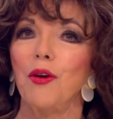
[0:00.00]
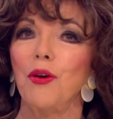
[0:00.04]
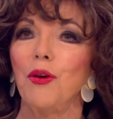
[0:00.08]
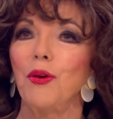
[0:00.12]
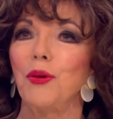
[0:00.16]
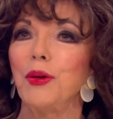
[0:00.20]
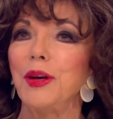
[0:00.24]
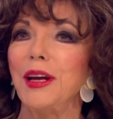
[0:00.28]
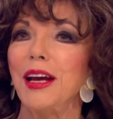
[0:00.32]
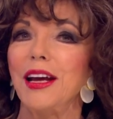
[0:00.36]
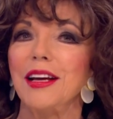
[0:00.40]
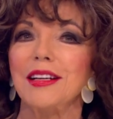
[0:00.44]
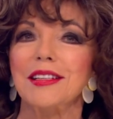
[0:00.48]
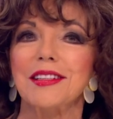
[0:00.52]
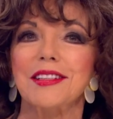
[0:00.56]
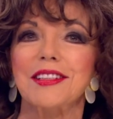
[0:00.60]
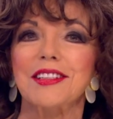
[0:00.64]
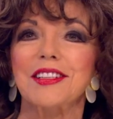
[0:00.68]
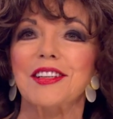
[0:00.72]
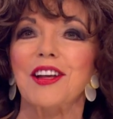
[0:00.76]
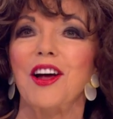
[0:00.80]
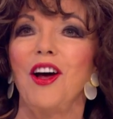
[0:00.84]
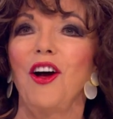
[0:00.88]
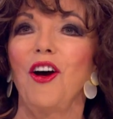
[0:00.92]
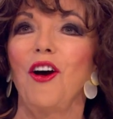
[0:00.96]
Oh,
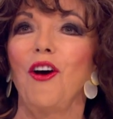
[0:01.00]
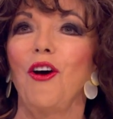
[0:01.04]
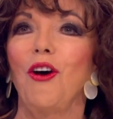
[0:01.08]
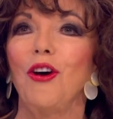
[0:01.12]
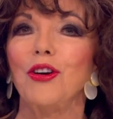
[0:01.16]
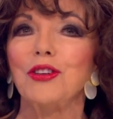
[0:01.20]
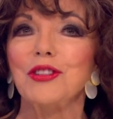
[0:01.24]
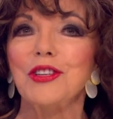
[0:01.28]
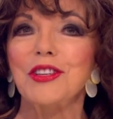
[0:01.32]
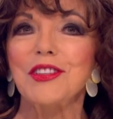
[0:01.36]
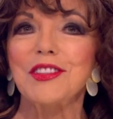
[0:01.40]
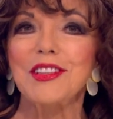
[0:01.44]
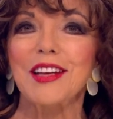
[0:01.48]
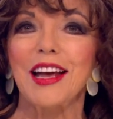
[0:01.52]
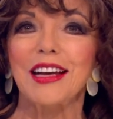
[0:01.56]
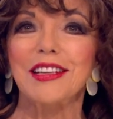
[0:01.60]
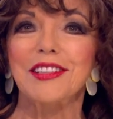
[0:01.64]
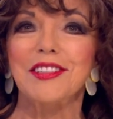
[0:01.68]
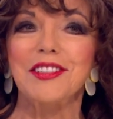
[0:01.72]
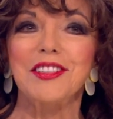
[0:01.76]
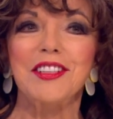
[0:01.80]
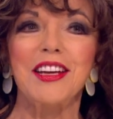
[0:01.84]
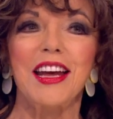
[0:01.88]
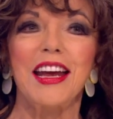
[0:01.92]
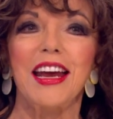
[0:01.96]
yes. On
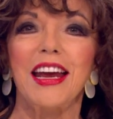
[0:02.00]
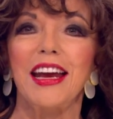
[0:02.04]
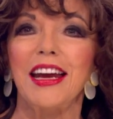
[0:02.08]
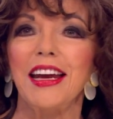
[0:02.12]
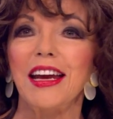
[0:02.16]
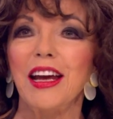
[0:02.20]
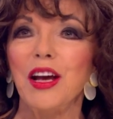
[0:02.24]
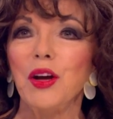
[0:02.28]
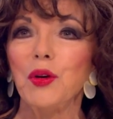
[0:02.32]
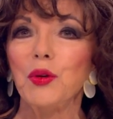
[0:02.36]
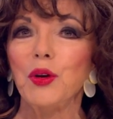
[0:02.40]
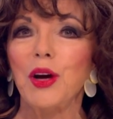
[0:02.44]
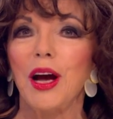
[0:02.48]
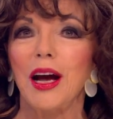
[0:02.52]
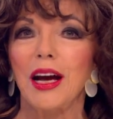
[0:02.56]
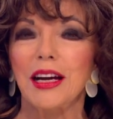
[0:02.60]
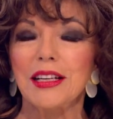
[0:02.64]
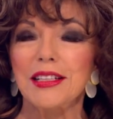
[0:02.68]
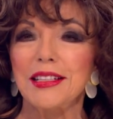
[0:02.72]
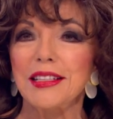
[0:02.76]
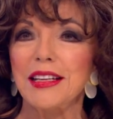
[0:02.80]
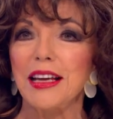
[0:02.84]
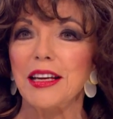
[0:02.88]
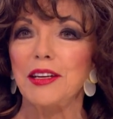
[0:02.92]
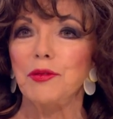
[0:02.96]
Saturday,
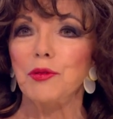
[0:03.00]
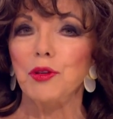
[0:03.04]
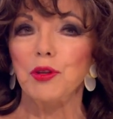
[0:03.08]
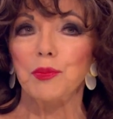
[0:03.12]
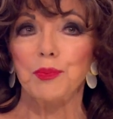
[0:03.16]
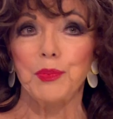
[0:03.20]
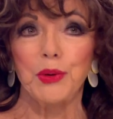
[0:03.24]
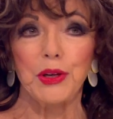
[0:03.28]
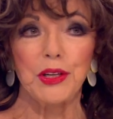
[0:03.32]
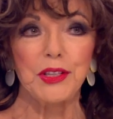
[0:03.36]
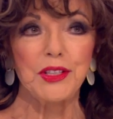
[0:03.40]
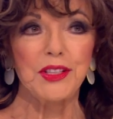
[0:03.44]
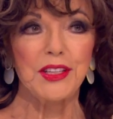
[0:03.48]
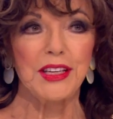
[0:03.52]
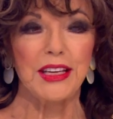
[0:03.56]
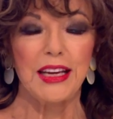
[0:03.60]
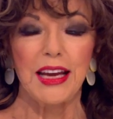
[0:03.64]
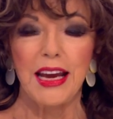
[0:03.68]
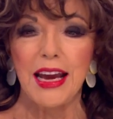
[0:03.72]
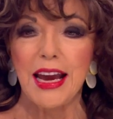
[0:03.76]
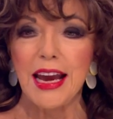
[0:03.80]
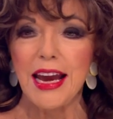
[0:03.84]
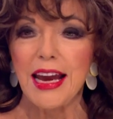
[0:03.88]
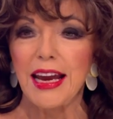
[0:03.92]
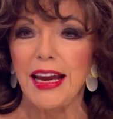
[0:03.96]
I said to Percy,